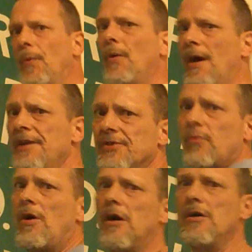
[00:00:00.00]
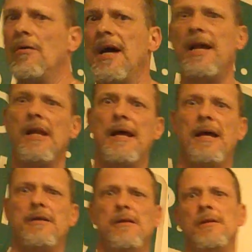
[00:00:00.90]
I just walked away. Like, I
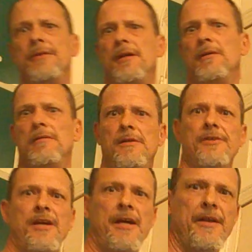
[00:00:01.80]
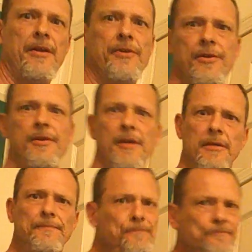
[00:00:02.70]
don't
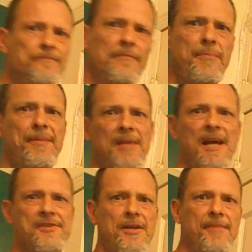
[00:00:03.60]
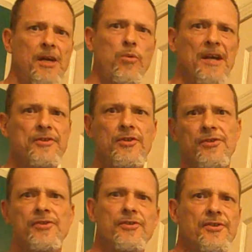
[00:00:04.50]
know, people asking me
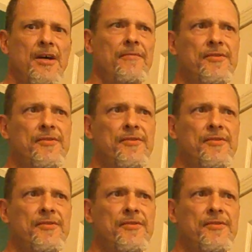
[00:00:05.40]
questions and stuff.